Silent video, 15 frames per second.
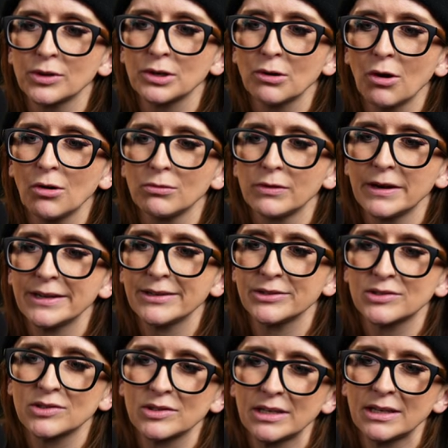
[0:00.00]
can already
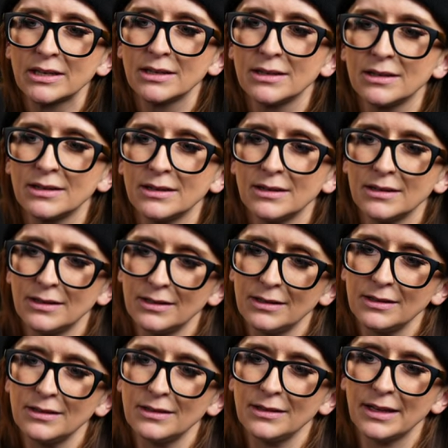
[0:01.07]
see
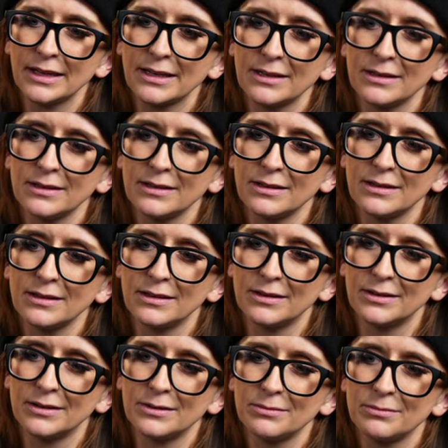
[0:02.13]
like
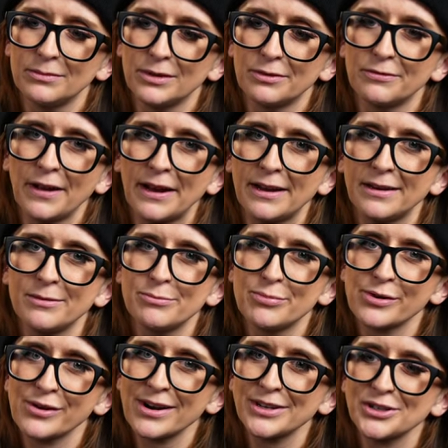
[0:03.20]
the the fade
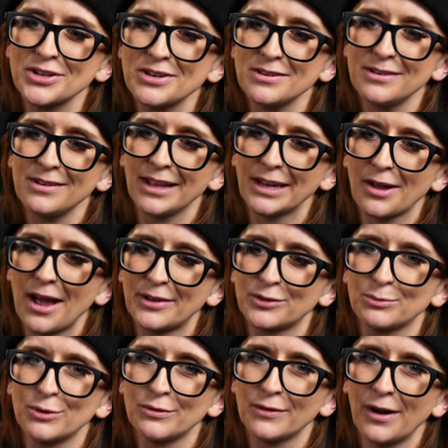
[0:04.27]
progression like as you
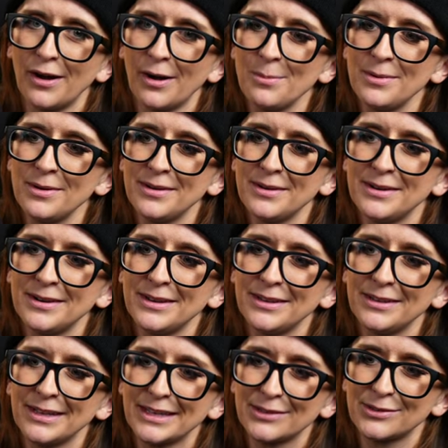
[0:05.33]
move up
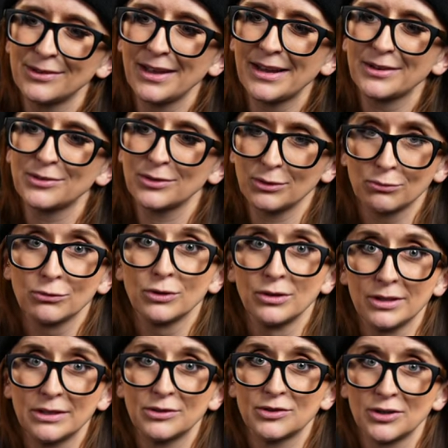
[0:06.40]
like its legs look
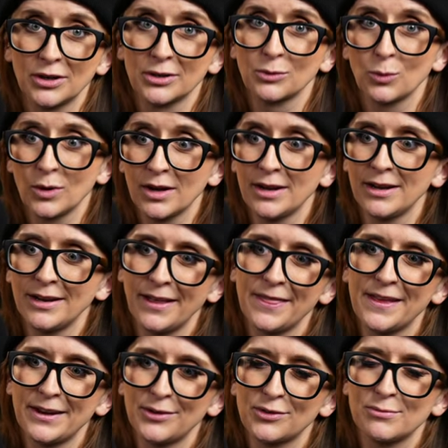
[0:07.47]
really stark white and
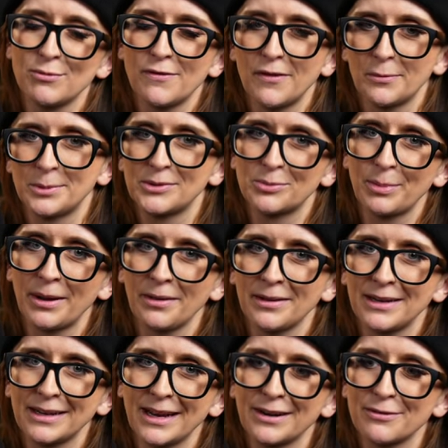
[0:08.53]
then as you move up its belly
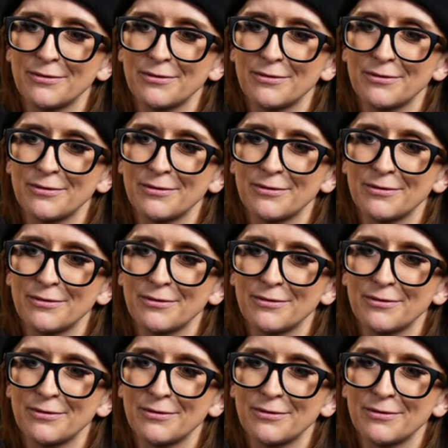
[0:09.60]
it kind of